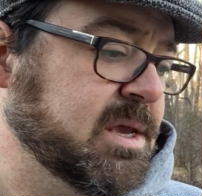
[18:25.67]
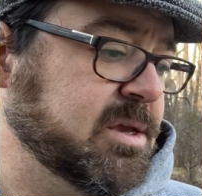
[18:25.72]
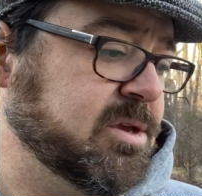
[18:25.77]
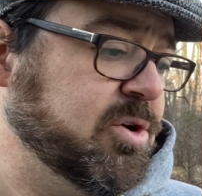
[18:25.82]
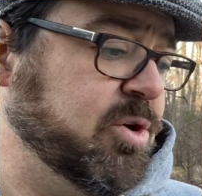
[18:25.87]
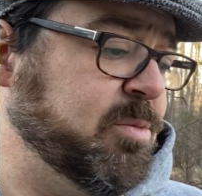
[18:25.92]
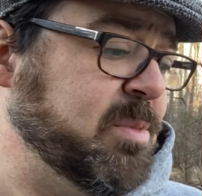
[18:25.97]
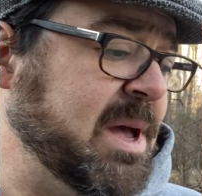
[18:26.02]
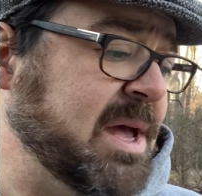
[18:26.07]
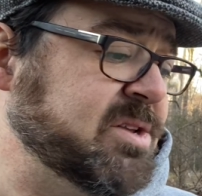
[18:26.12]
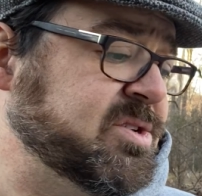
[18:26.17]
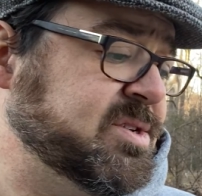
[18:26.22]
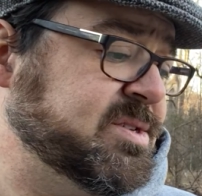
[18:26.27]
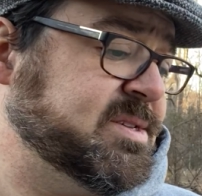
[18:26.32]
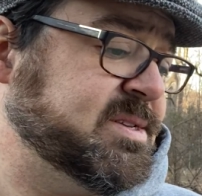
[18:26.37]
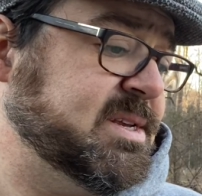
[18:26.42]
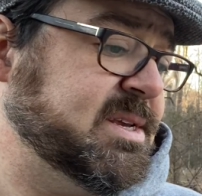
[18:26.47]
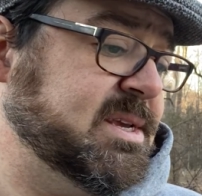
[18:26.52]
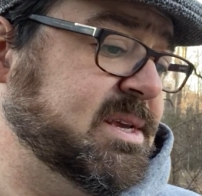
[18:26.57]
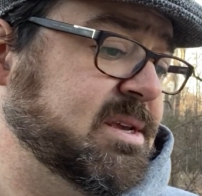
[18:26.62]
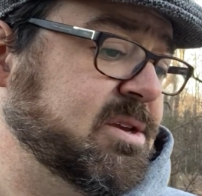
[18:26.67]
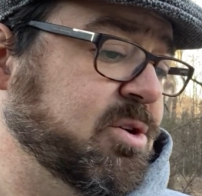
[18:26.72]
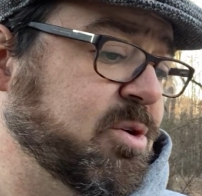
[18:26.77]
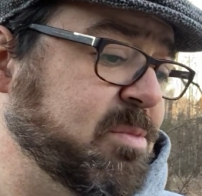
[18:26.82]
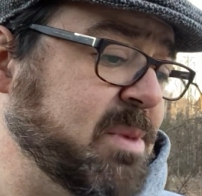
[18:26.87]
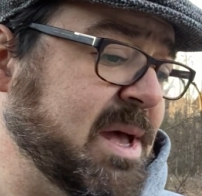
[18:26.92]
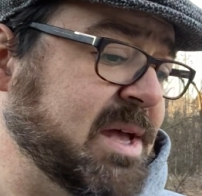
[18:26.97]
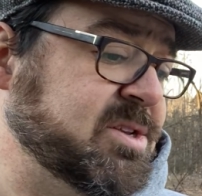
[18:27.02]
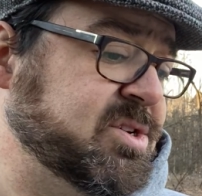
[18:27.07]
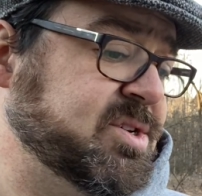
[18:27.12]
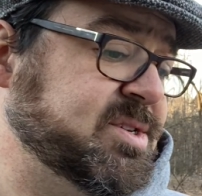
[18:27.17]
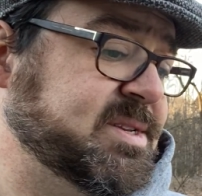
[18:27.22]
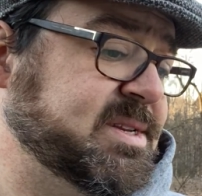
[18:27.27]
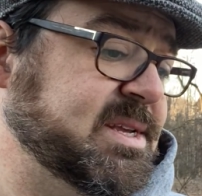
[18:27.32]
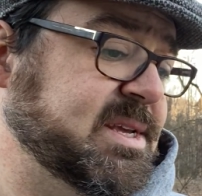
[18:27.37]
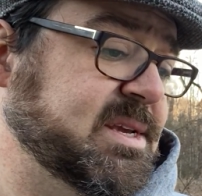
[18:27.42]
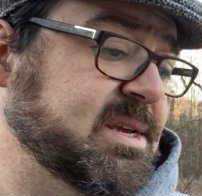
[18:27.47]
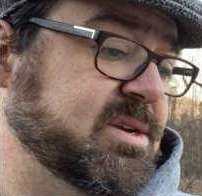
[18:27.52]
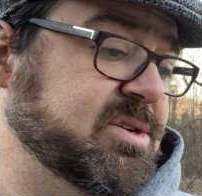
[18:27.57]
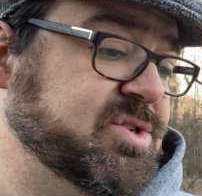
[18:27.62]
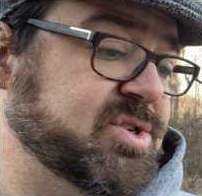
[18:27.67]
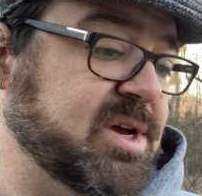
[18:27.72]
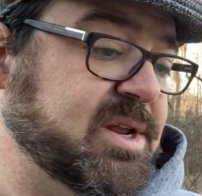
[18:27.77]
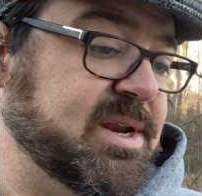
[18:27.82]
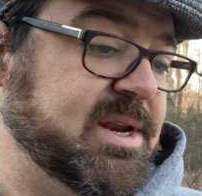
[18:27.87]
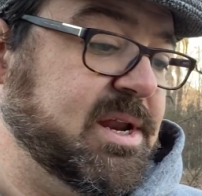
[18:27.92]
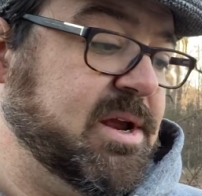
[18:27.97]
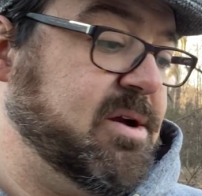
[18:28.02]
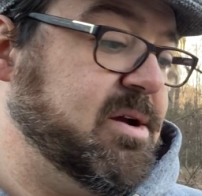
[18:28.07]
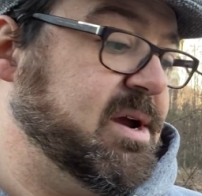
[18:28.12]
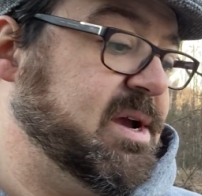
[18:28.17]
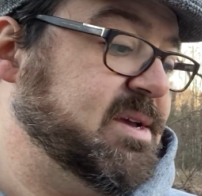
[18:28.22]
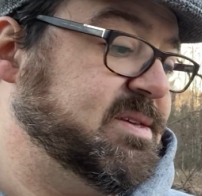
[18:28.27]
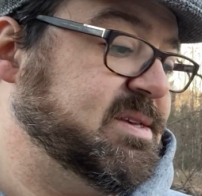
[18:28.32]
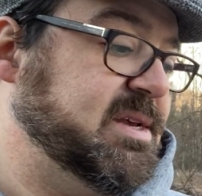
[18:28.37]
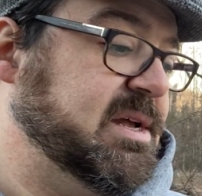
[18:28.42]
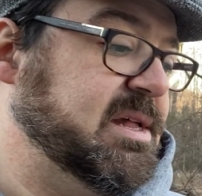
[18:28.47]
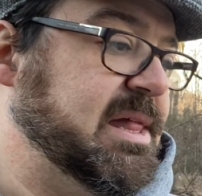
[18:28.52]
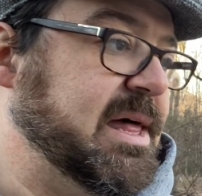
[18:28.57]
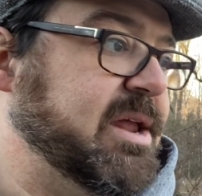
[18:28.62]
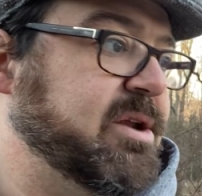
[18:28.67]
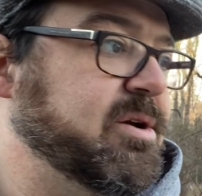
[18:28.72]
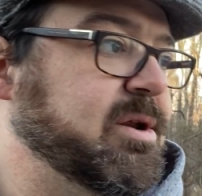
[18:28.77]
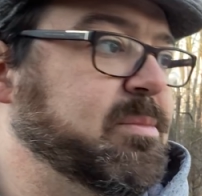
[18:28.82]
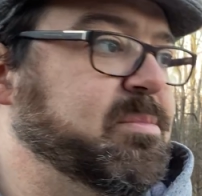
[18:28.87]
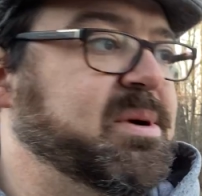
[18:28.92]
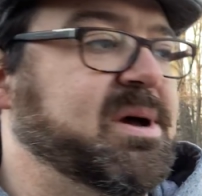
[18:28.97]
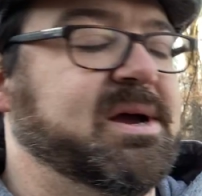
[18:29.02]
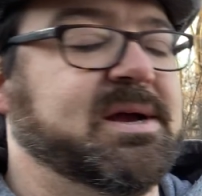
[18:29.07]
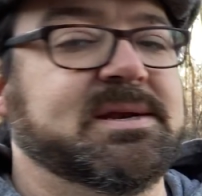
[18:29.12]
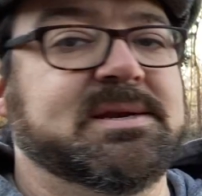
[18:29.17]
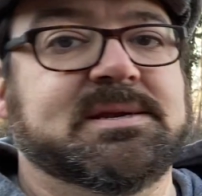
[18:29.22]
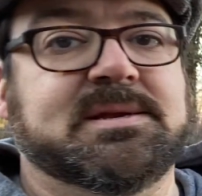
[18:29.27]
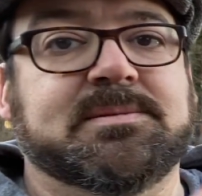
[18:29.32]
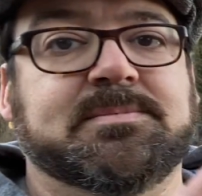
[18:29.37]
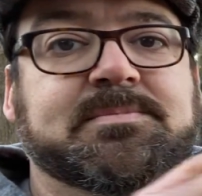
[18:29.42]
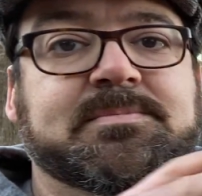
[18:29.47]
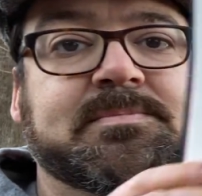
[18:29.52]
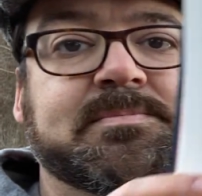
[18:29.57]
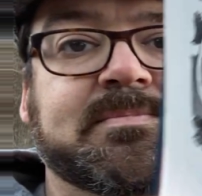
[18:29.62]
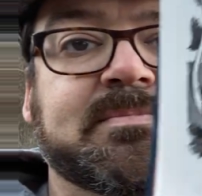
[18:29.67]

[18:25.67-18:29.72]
Your Majesty, shouted Eric as he clattered up behind him.